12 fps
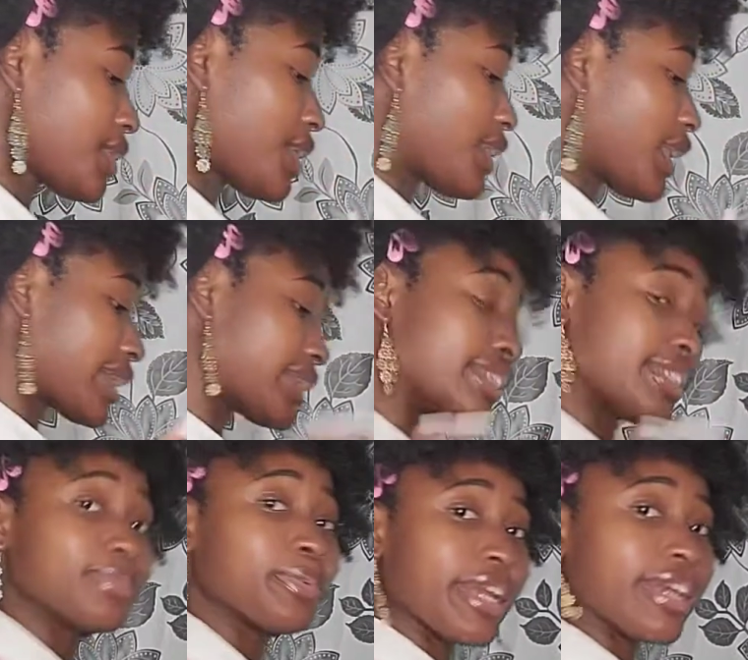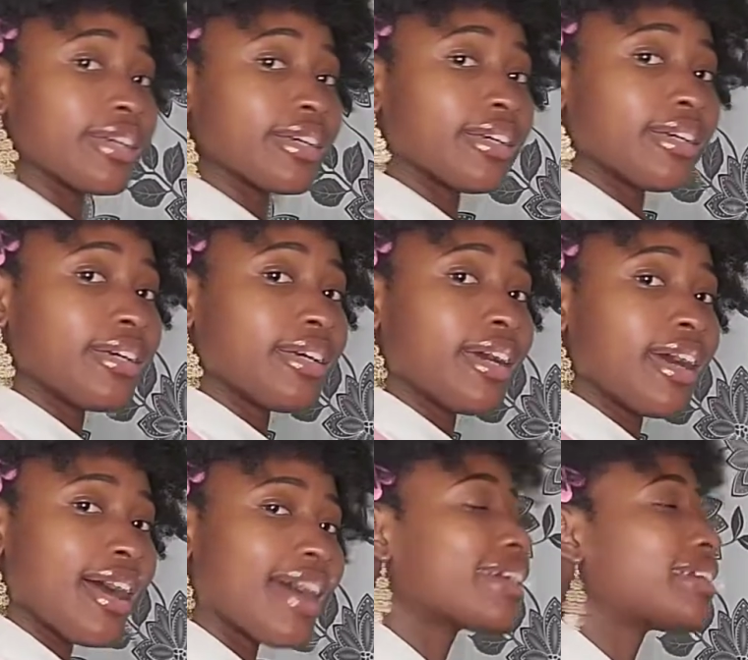like this way,
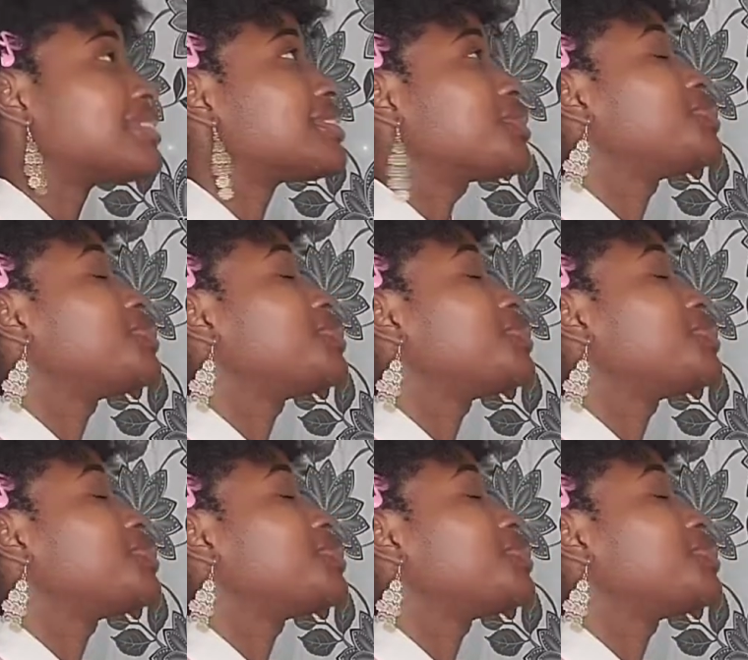I can still